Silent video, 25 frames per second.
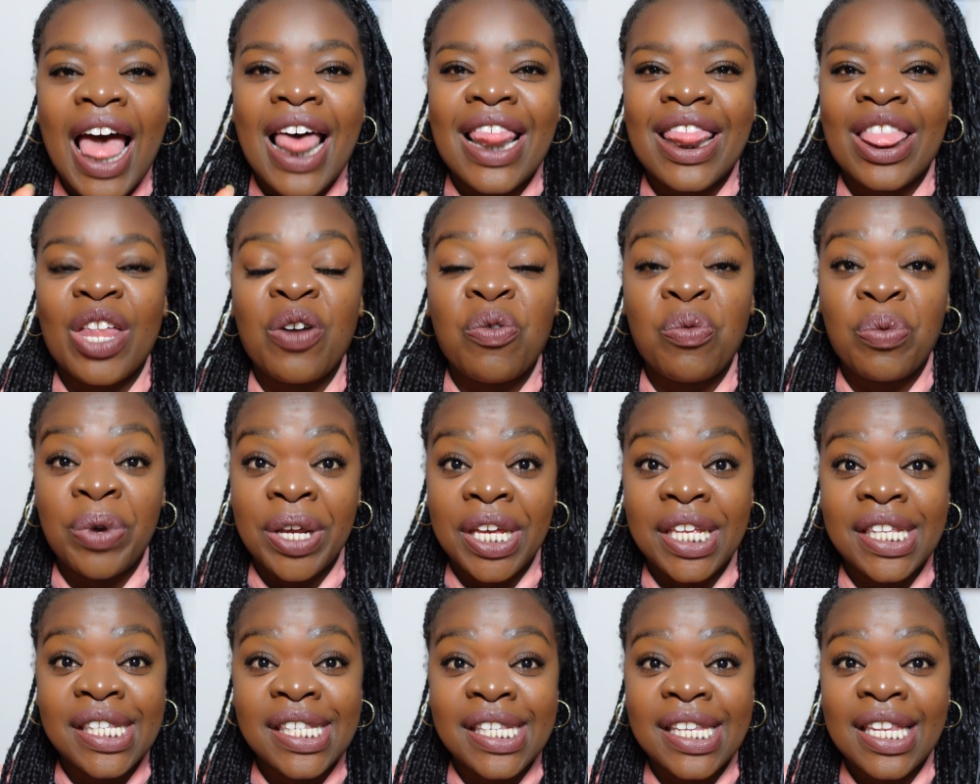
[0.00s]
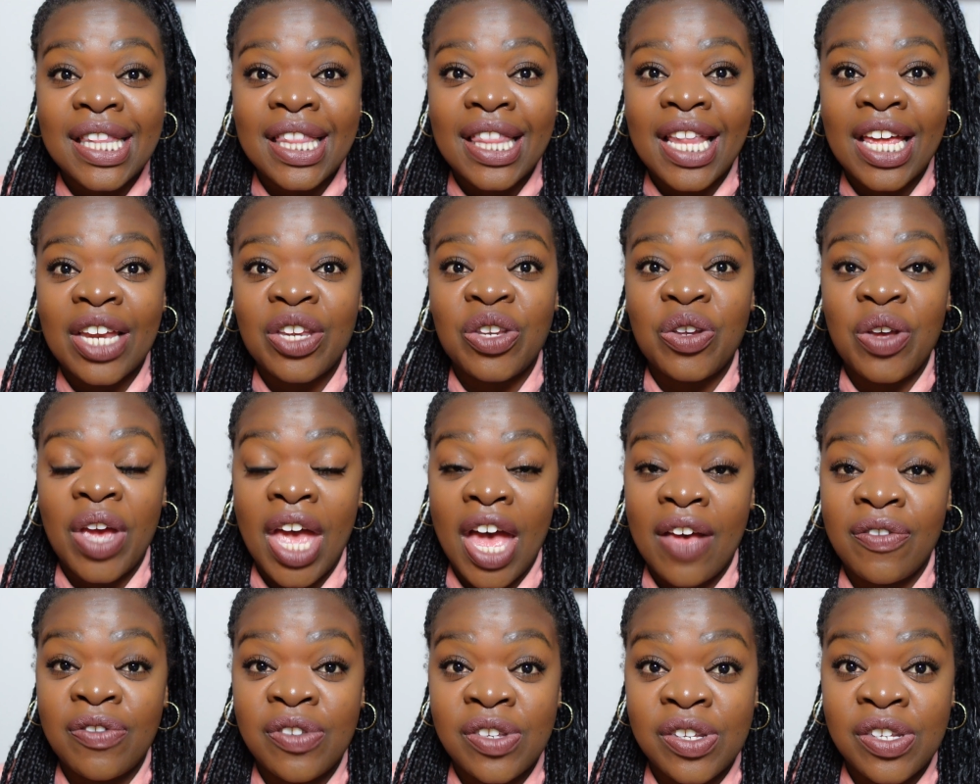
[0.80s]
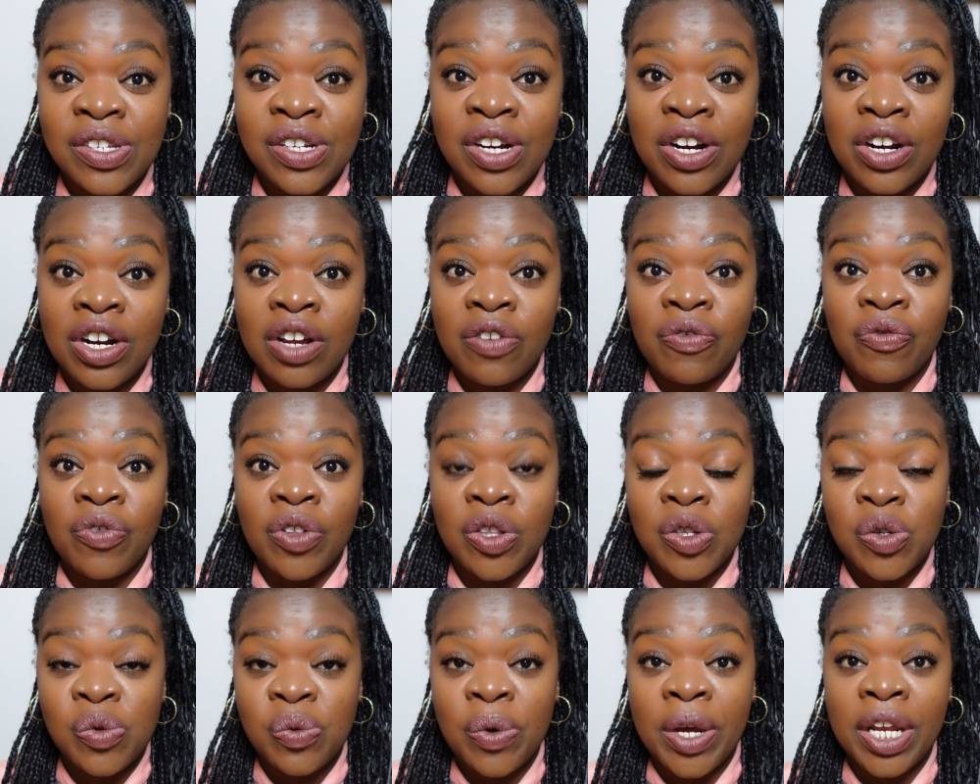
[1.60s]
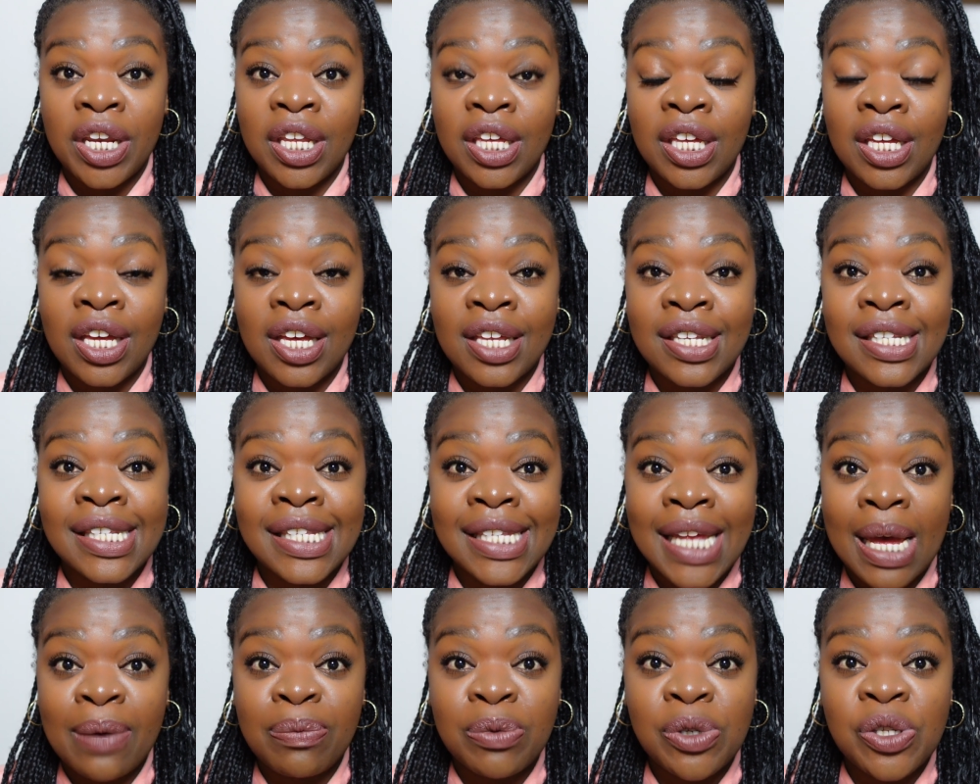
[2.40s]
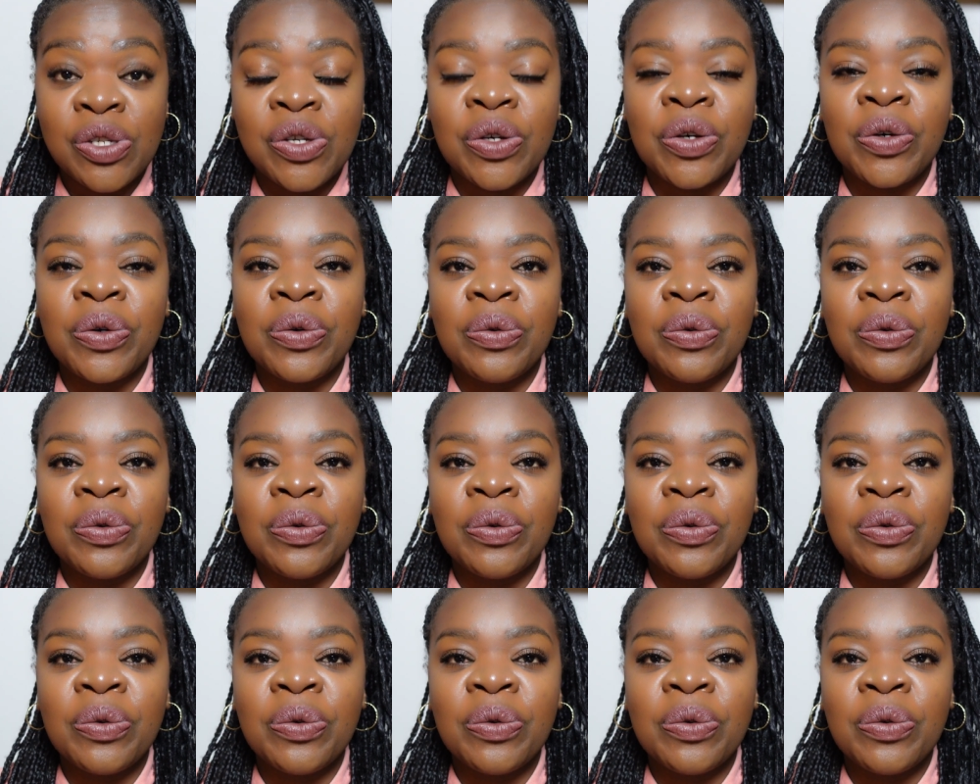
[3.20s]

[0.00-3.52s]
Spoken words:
The reason that you have to start off with 20 in step 2